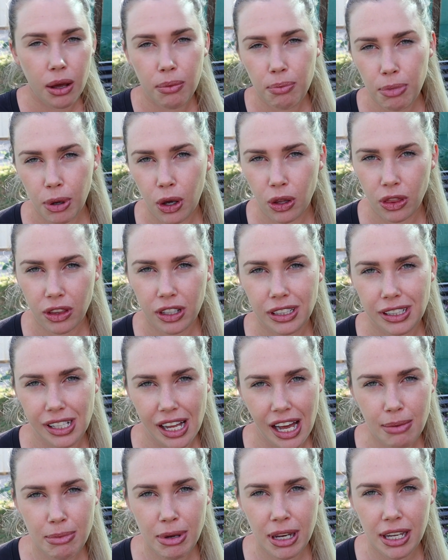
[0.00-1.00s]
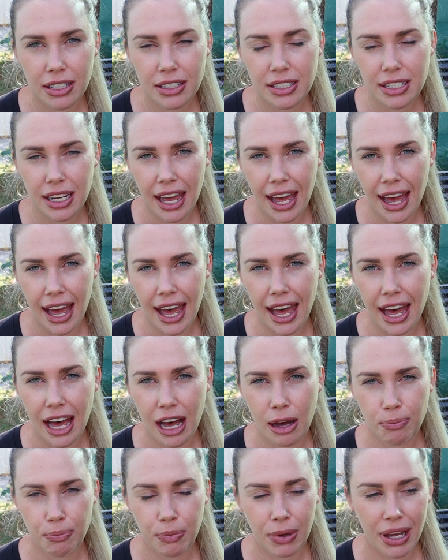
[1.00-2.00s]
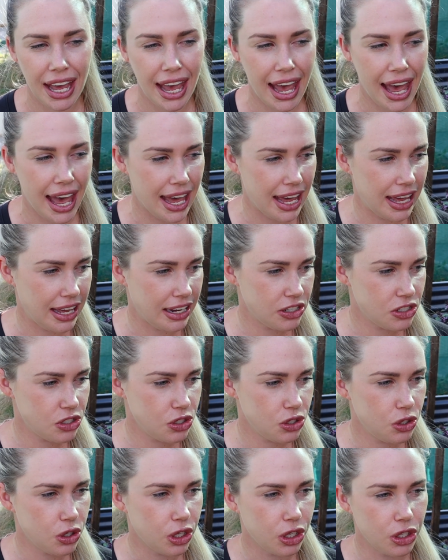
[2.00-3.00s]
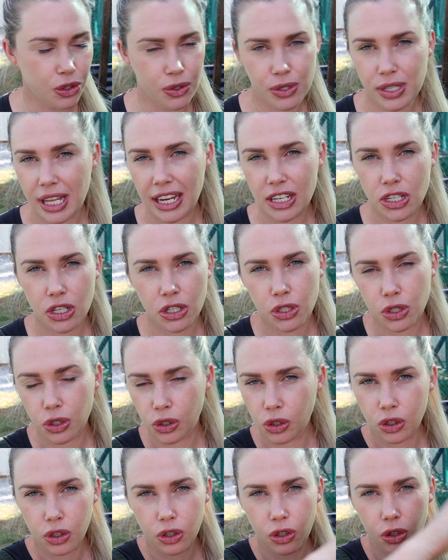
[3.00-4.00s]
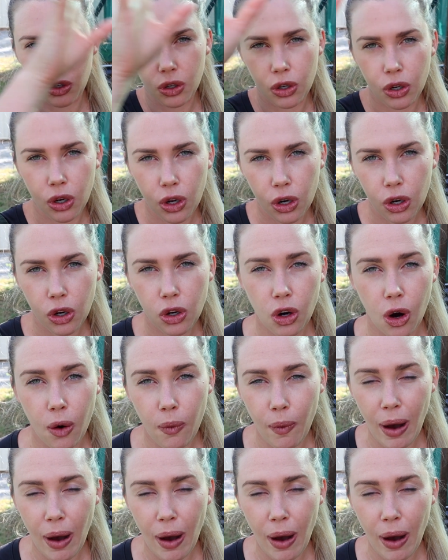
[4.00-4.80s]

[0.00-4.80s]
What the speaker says: Perth climate, and you can use that to grow